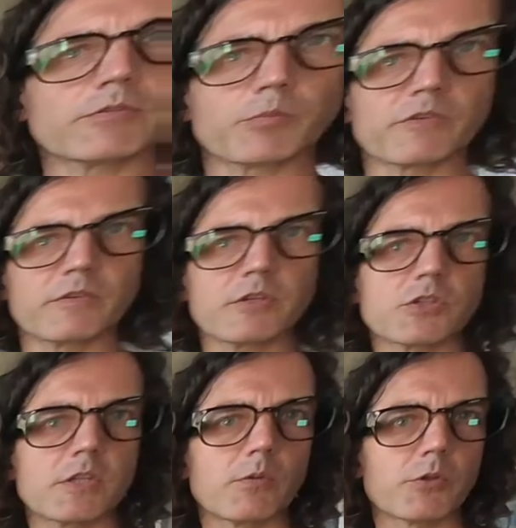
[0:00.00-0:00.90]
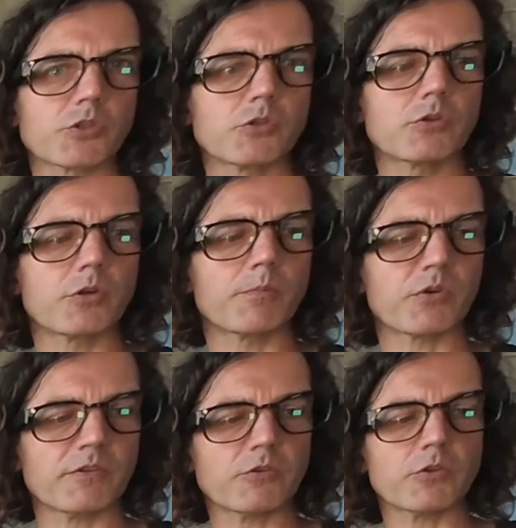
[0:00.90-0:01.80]
presentation, it will show you the
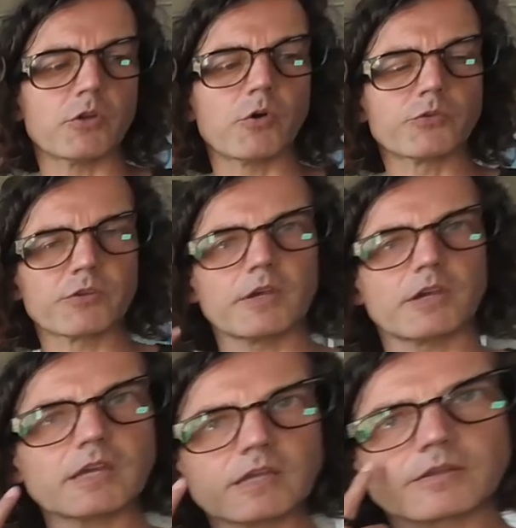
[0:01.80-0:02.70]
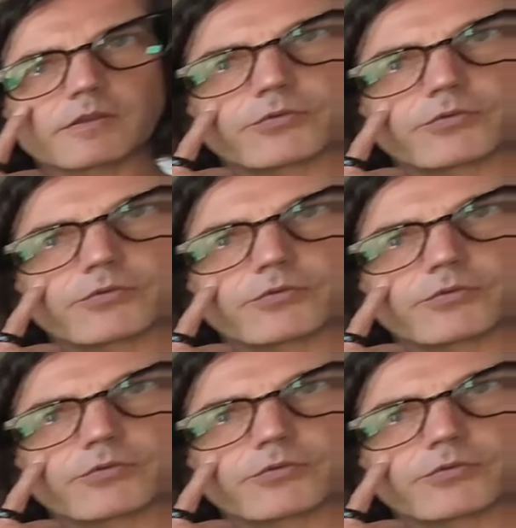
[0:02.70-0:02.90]
presenter notes in the